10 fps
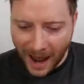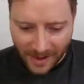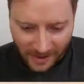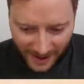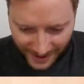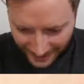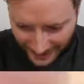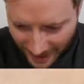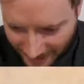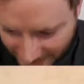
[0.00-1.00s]
And then
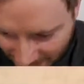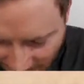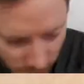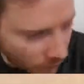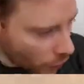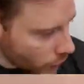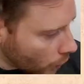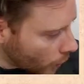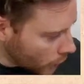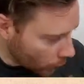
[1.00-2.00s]
lastly, you've got
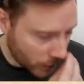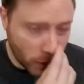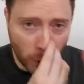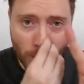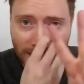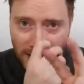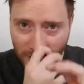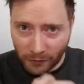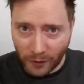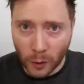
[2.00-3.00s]
your 2 meters
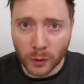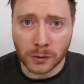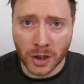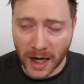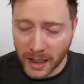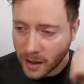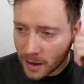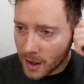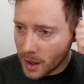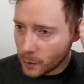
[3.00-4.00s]
of focal chain,
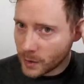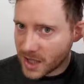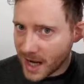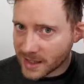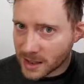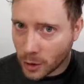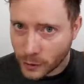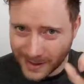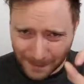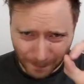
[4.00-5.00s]
which has
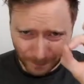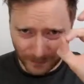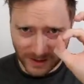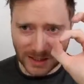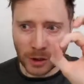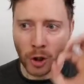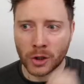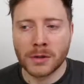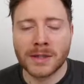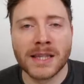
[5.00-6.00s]
those
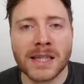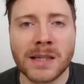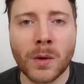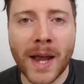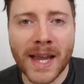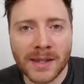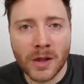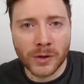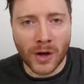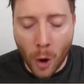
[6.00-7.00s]
circles and the squares and
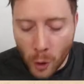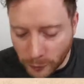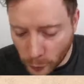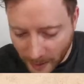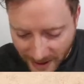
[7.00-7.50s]
those oval